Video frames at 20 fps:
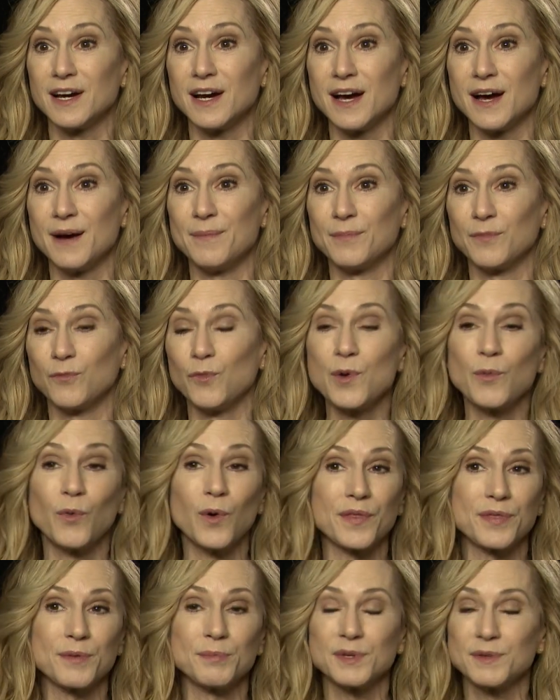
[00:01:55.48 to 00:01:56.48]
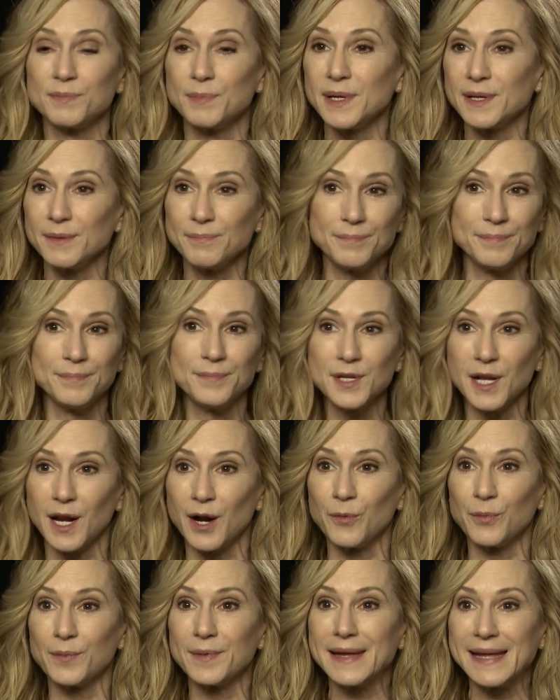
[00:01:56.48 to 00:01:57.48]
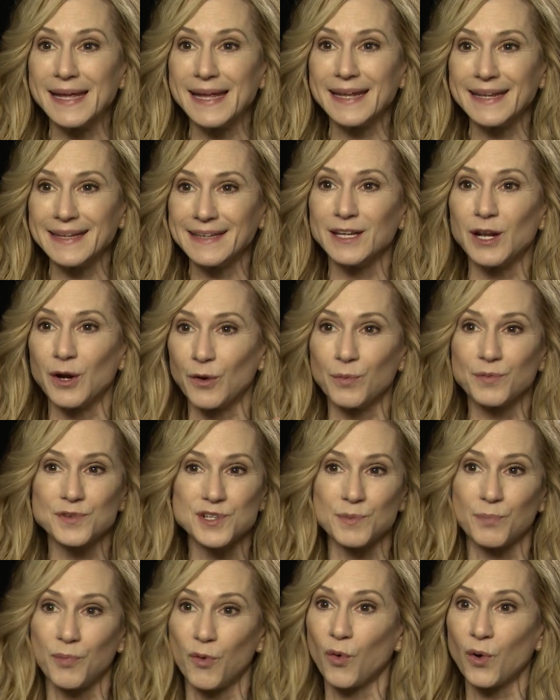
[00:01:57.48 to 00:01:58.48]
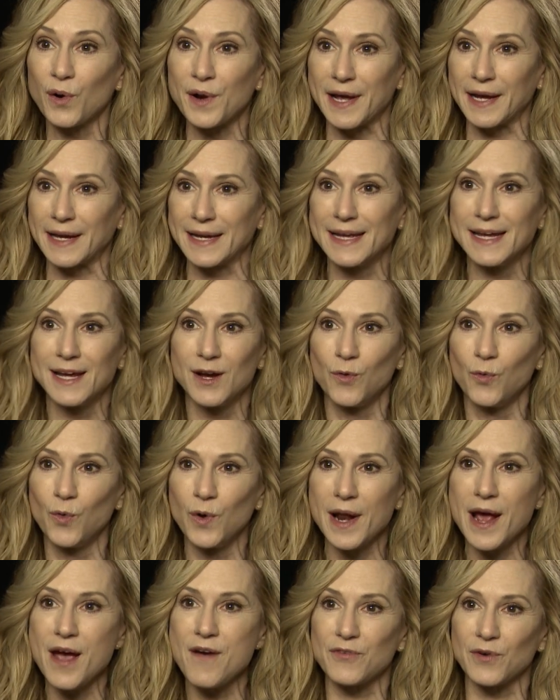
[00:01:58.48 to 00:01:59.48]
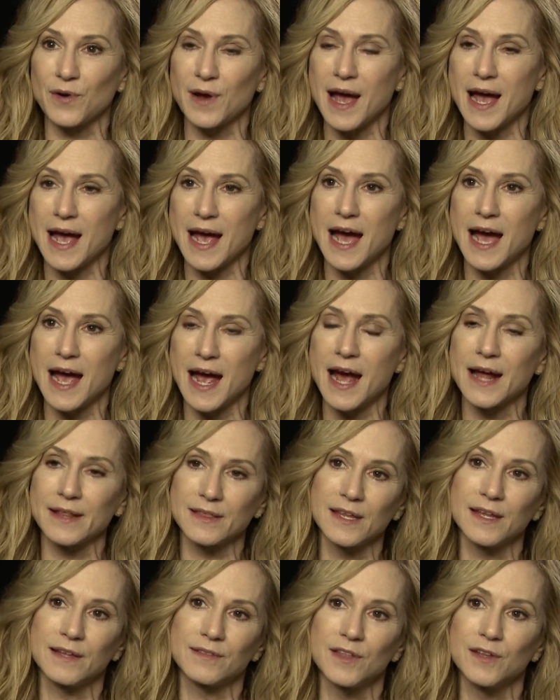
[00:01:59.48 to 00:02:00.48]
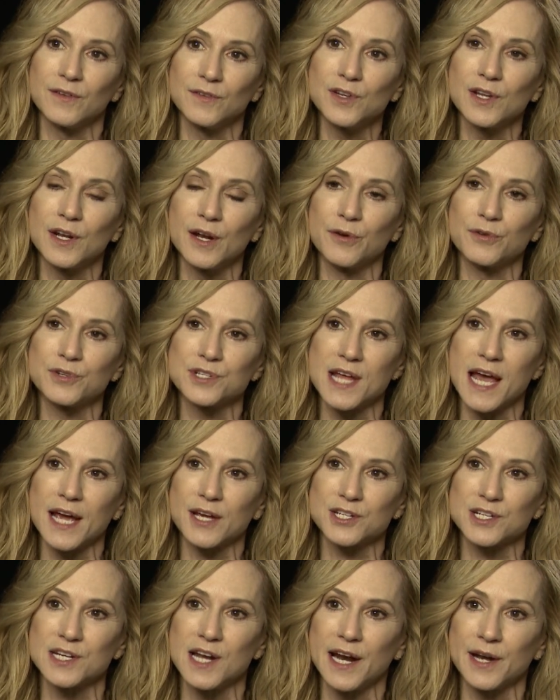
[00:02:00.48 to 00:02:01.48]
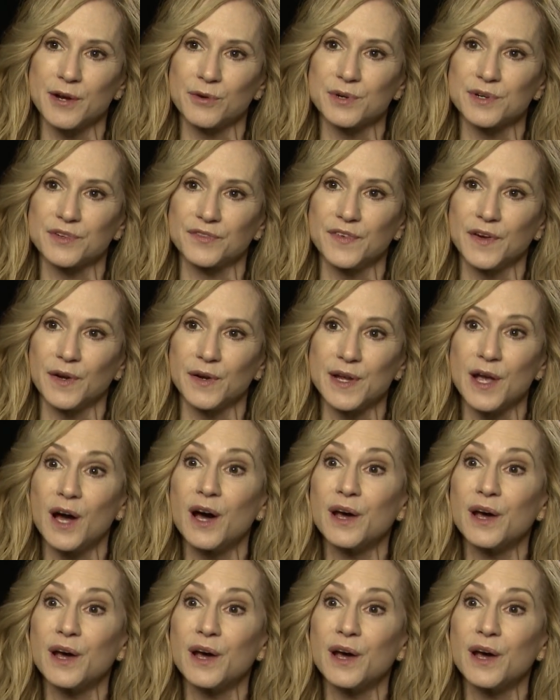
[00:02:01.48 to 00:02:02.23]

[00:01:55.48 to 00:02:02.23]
Um, we want them to be, you know, in, you know, supporting whatever. I, I, I, think that you know Zack Snyder is very